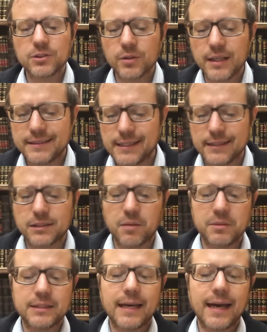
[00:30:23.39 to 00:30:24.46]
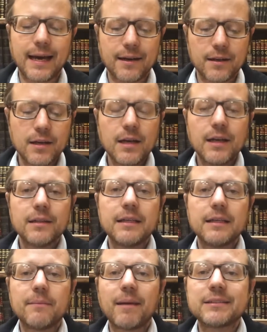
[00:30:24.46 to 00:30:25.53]
So they say it's coming to add
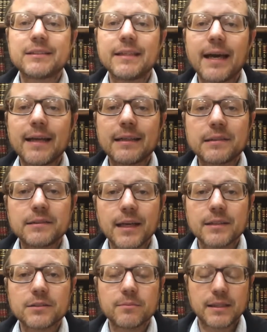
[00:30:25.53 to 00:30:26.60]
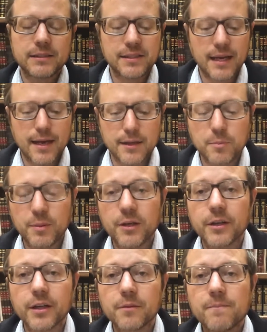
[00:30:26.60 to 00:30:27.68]
the Messianic days, the Messianic
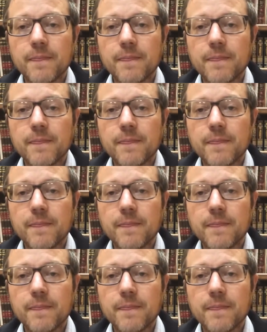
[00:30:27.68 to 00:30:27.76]
period.